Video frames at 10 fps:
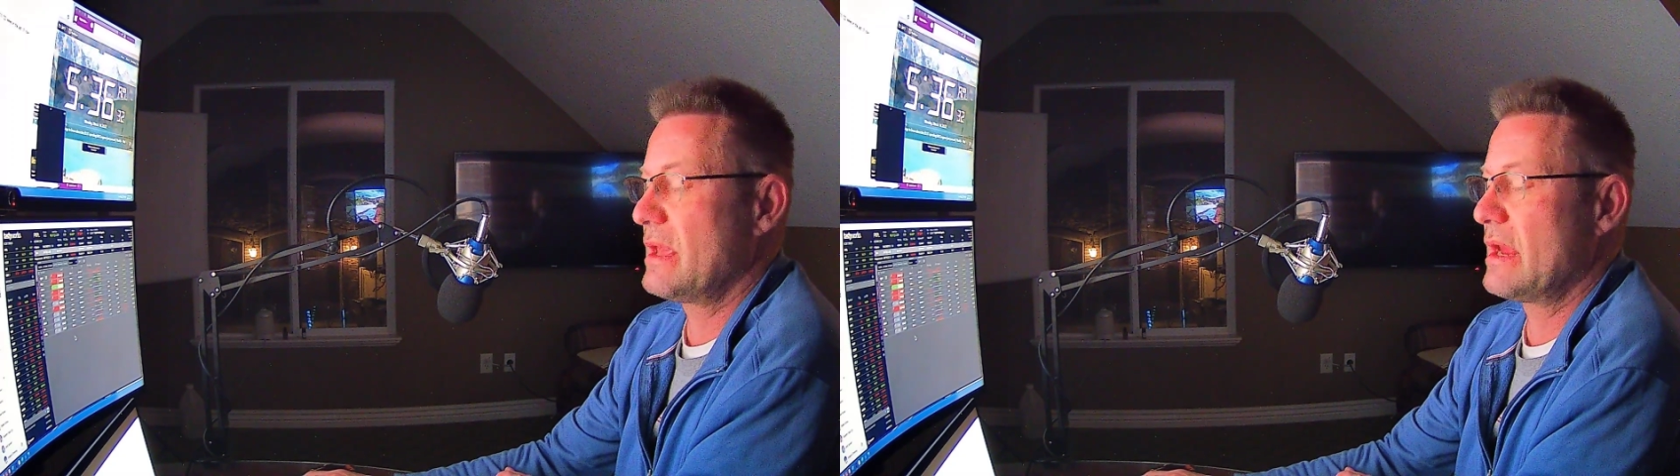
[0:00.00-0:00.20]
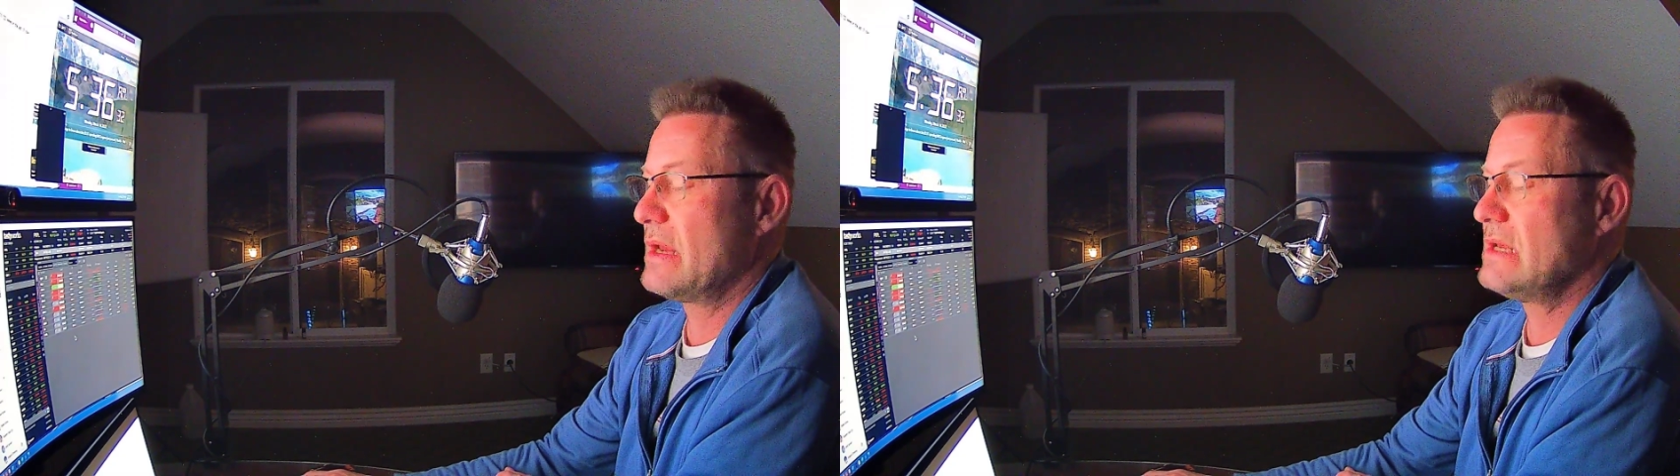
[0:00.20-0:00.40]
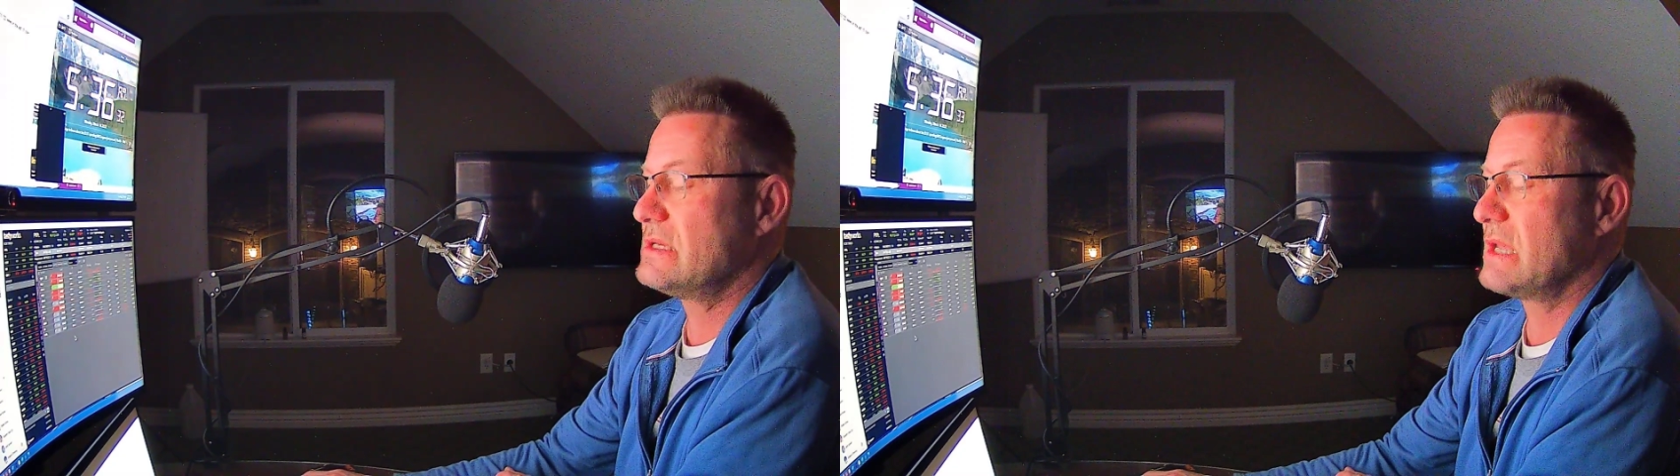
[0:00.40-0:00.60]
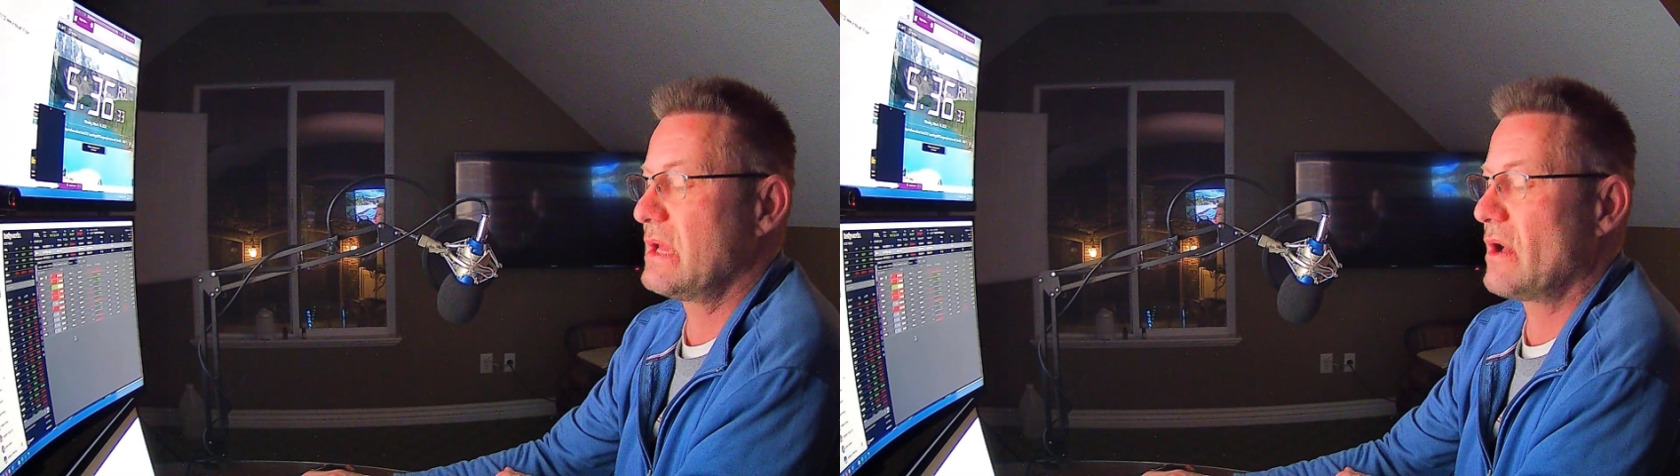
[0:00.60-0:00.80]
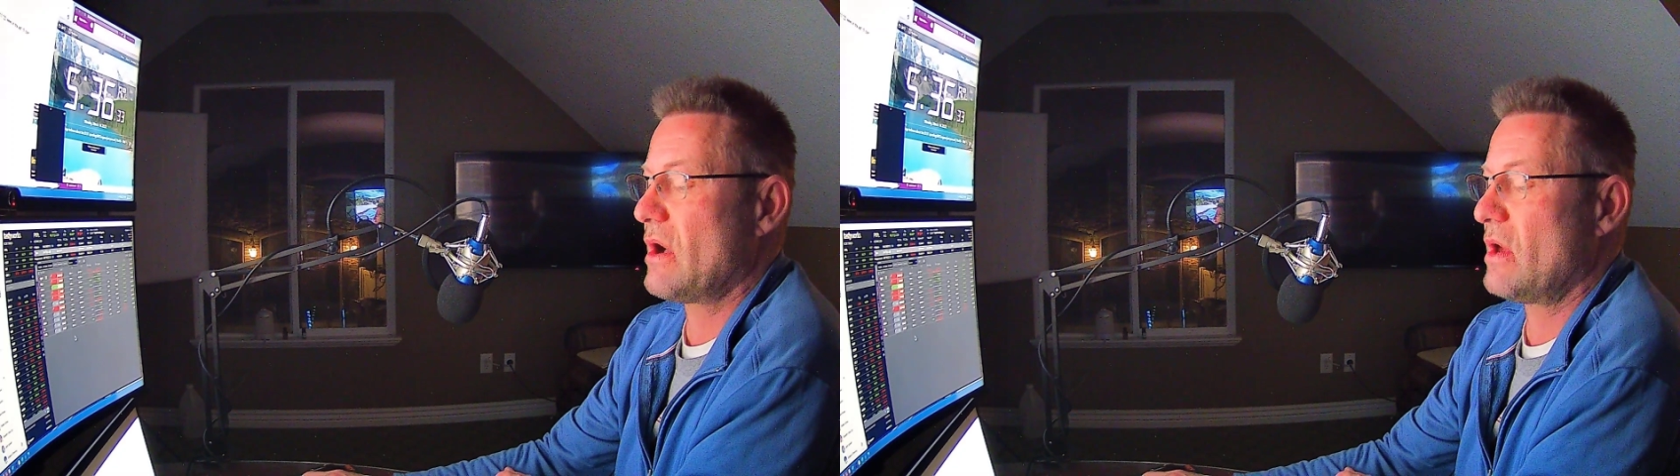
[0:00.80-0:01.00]
and I need to
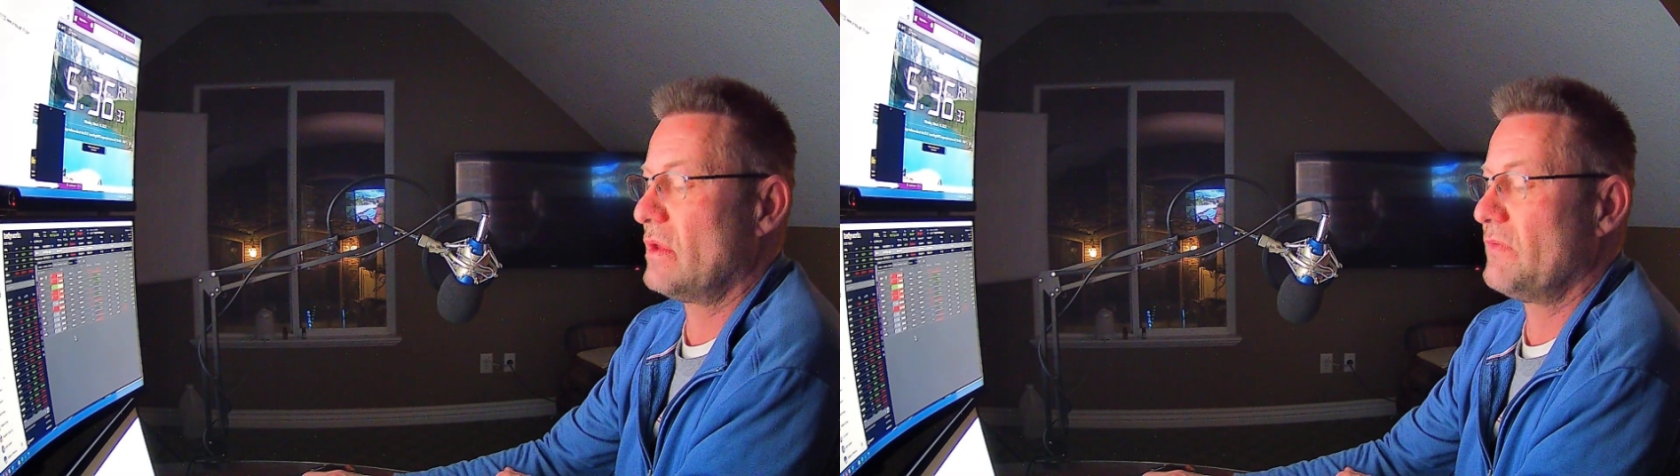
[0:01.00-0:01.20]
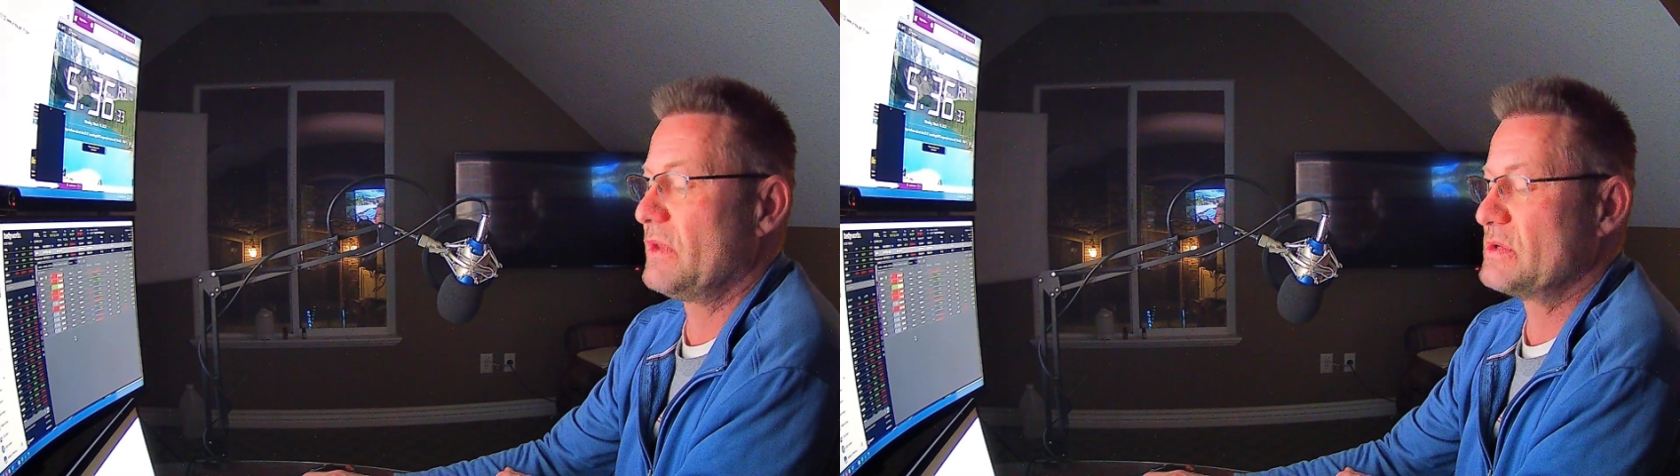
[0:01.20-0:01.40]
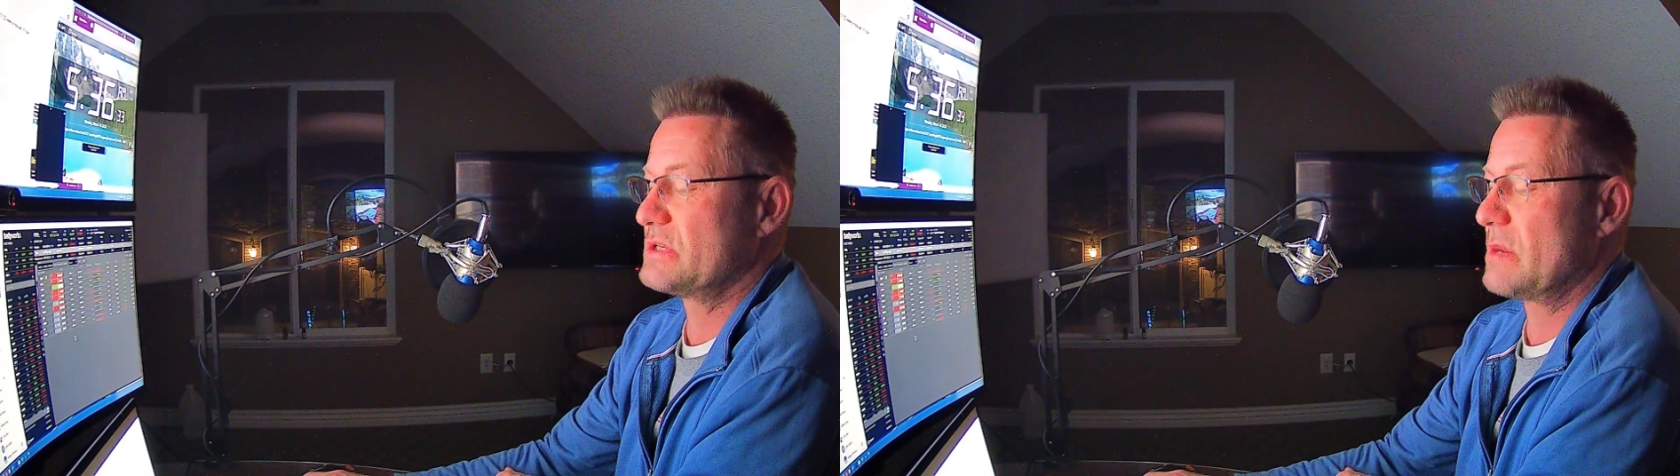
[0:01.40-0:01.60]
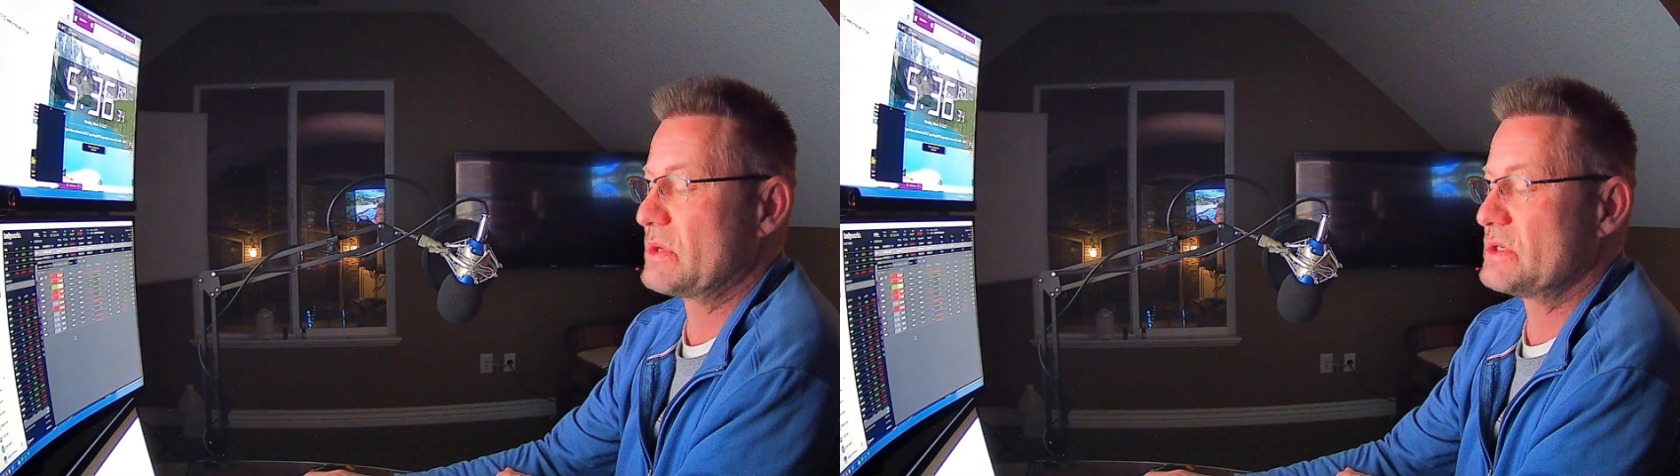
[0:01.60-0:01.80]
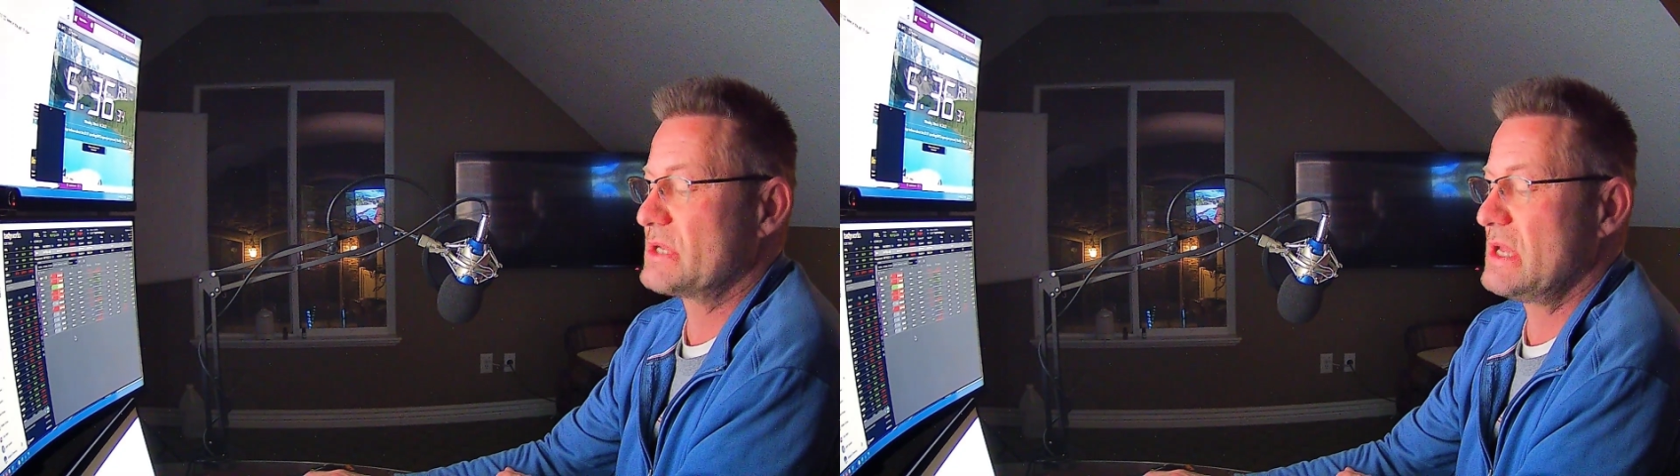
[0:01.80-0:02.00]
get all of those
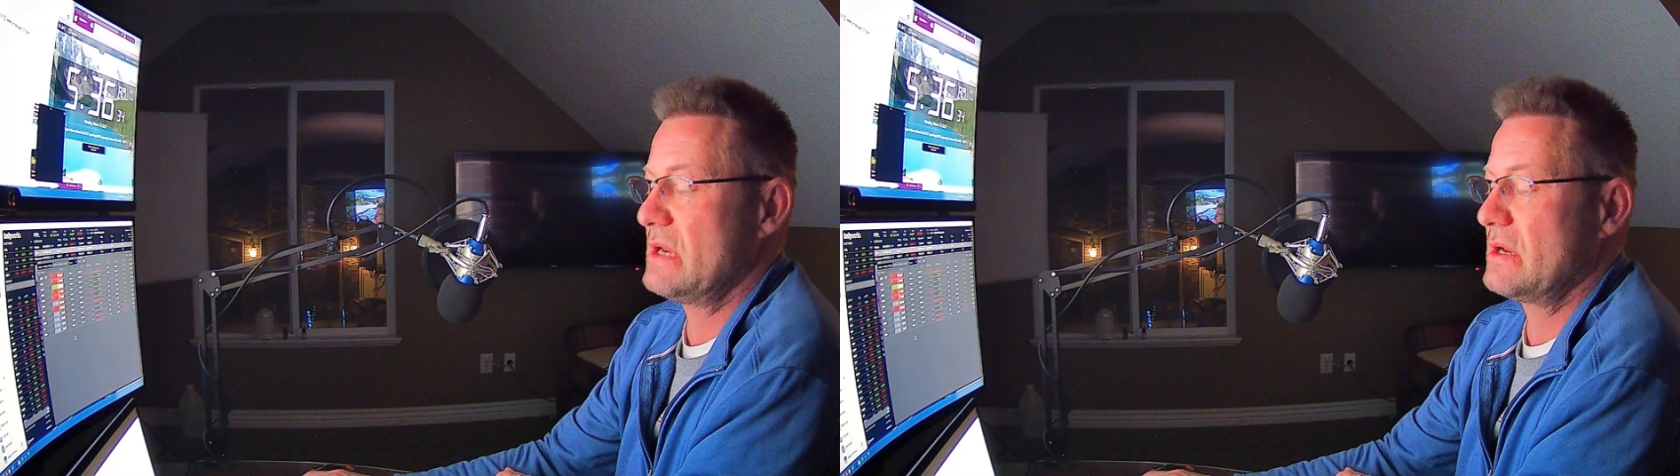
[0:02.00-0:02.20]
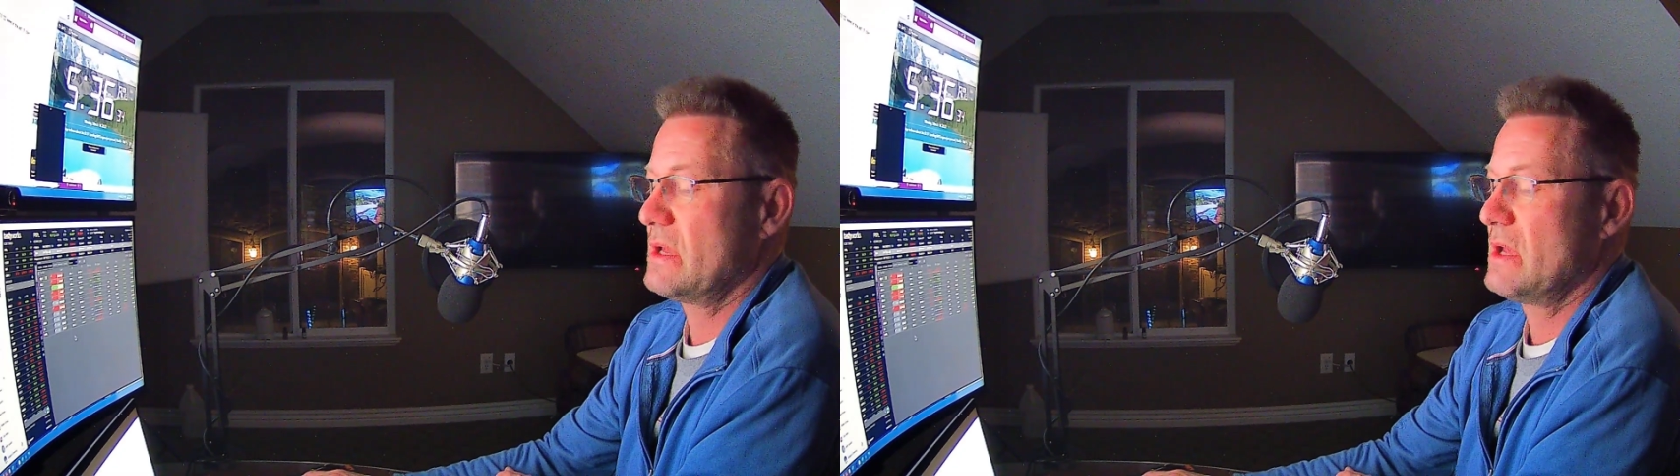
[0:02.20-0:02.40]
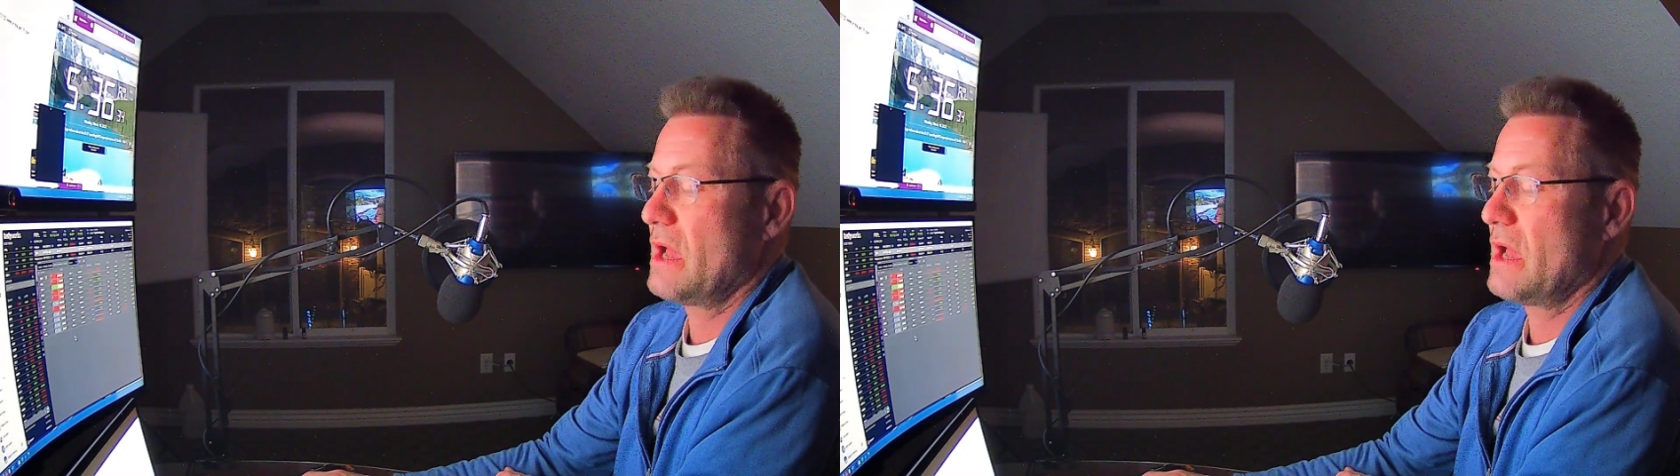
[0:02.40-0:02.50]
numbers in.